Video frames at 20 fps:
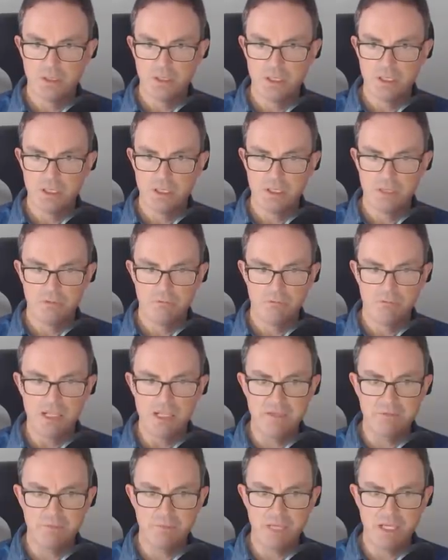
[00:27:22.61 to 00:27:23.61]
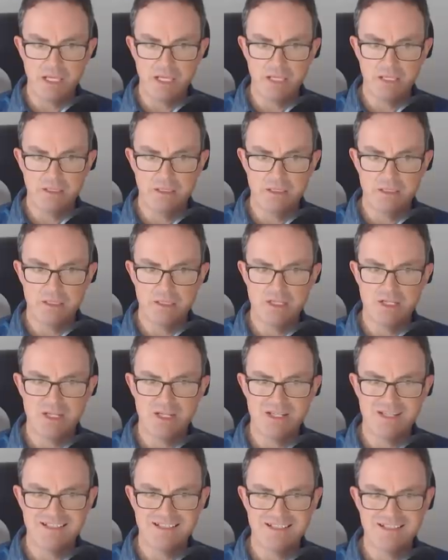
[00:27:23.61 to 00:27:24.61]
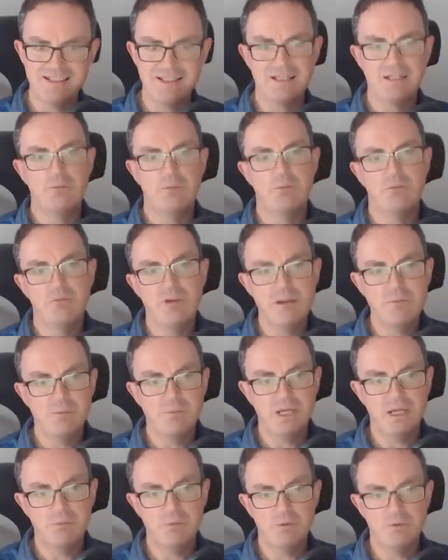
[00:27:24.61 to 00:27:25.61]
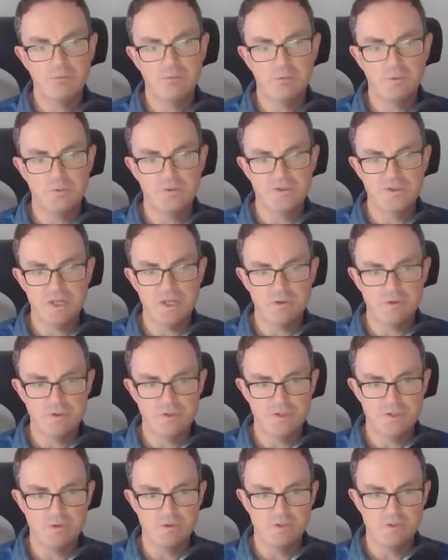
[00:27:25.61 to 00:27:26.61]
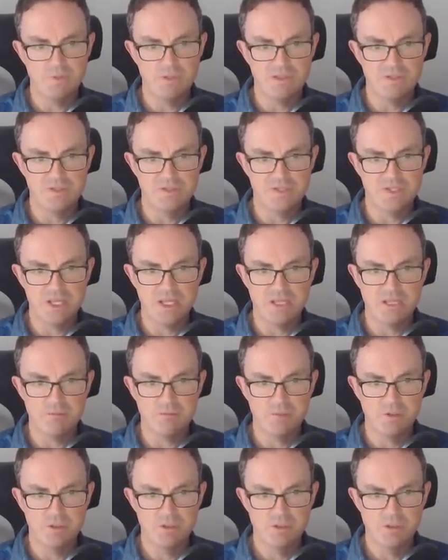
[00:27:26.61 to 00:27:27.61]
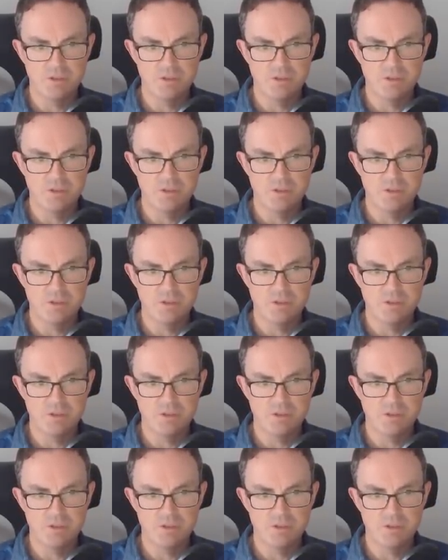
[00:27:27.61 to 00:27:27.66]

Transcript: Uh, Renban, ah, well, Renban would force those two to be the same